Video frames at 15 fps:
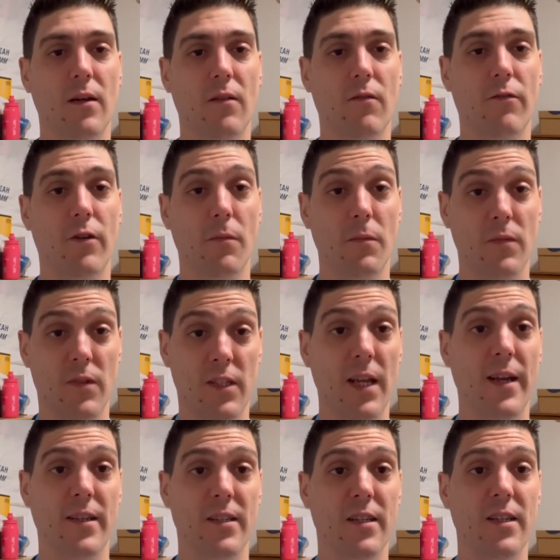from
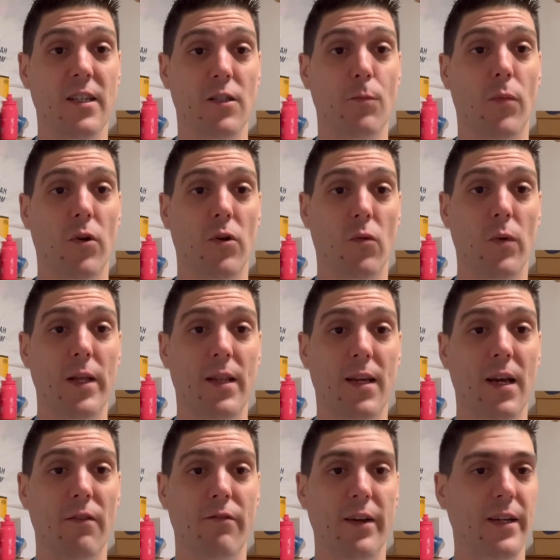Science in Sport with
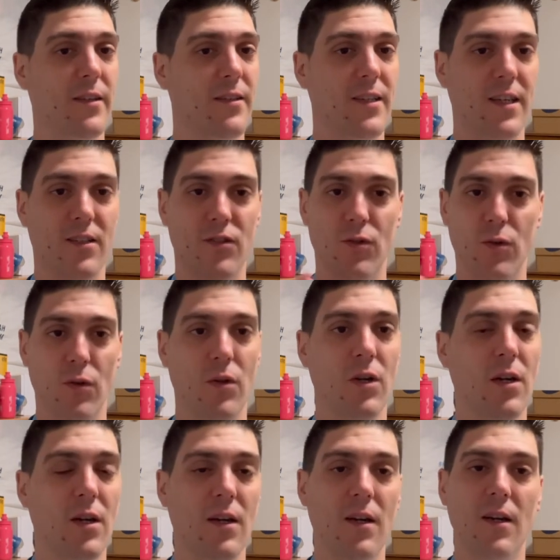caffeine, just
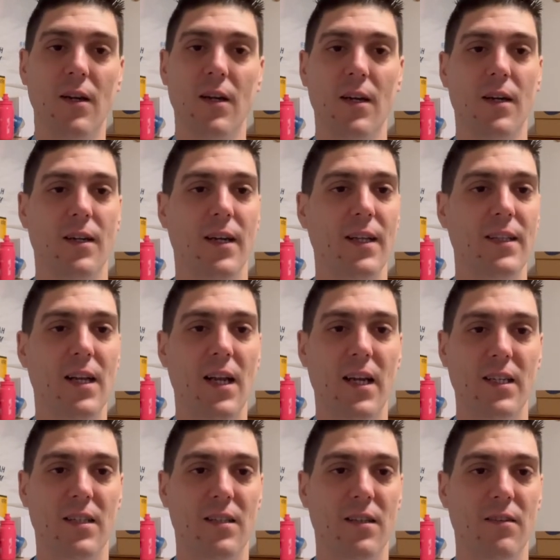to get the
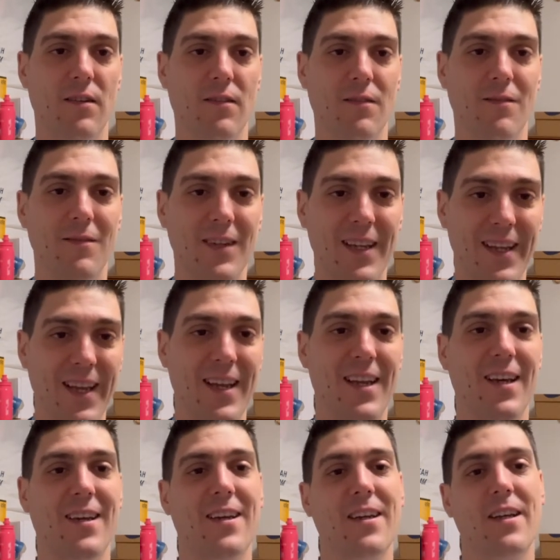last kick
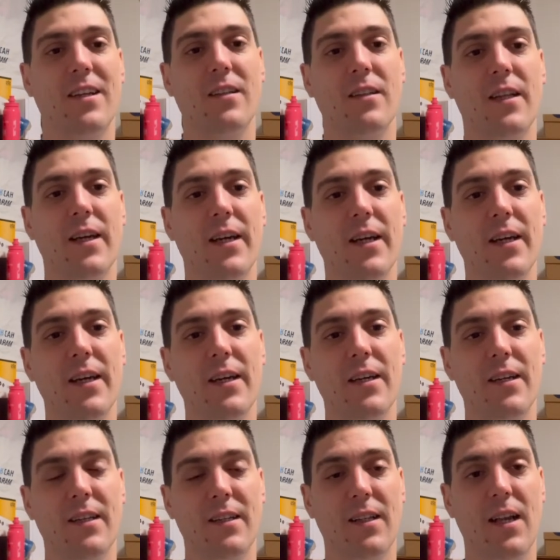in the
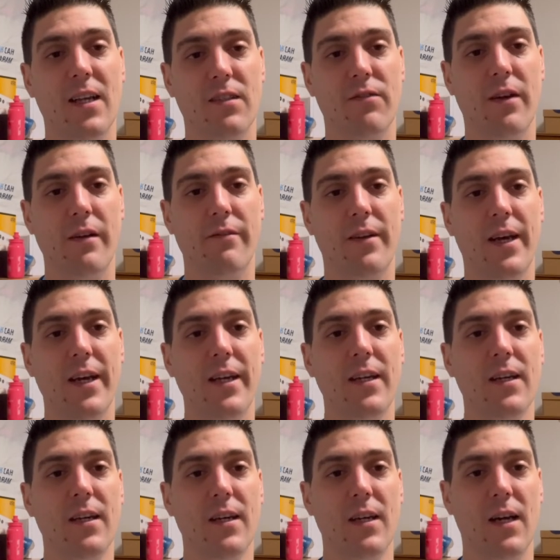last 5k
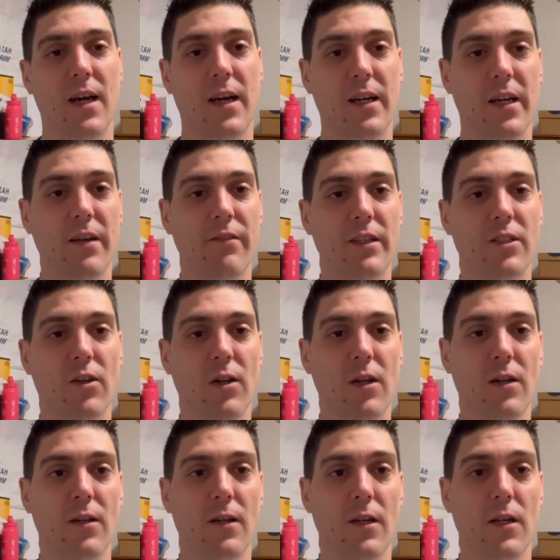and give it all.
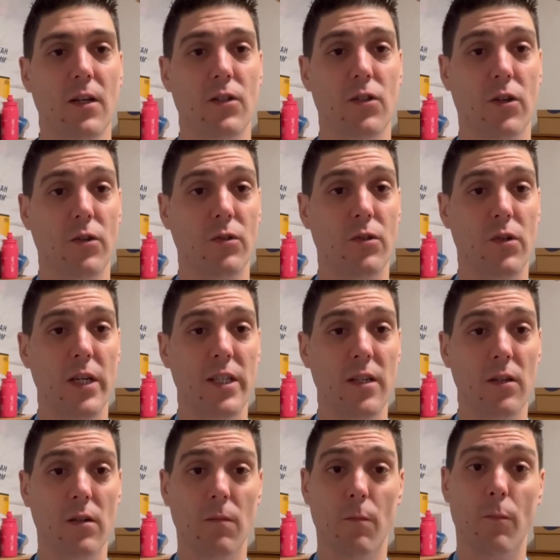So
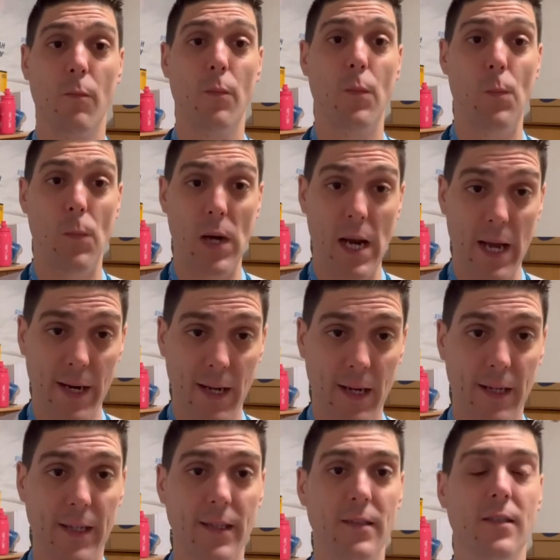nutrition, plan
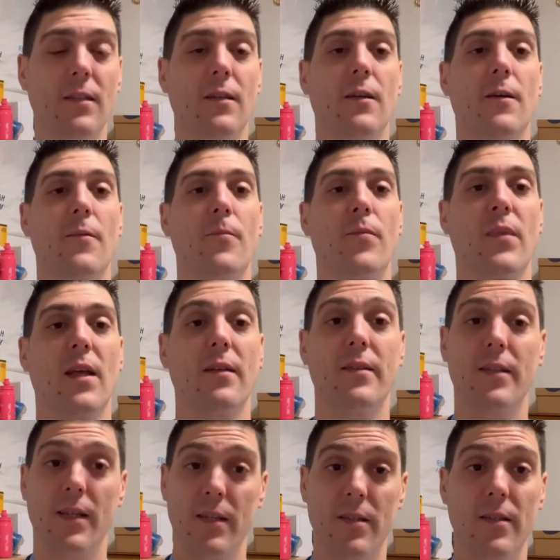ahead,
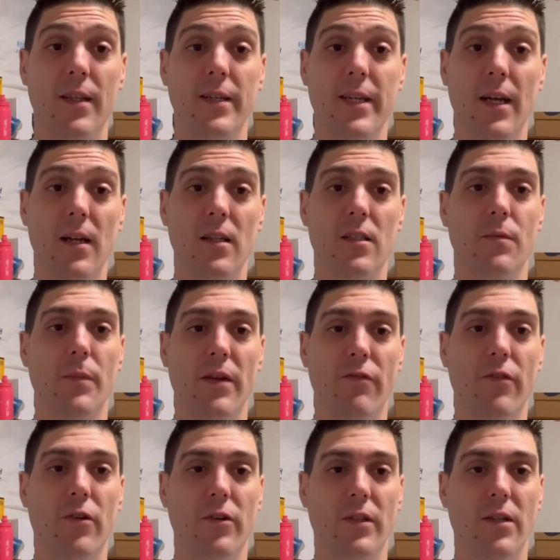test the gels
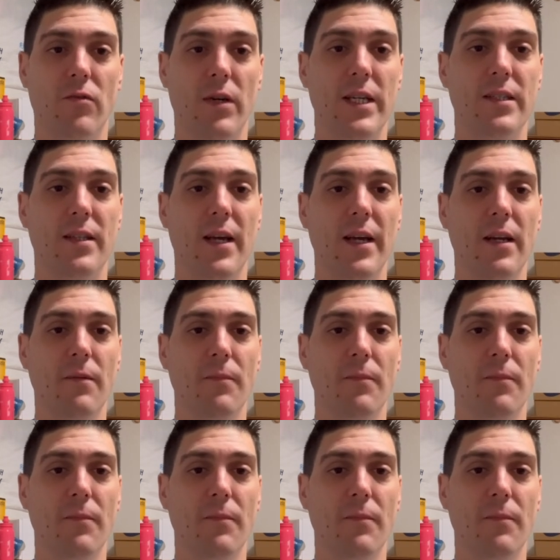before the race day.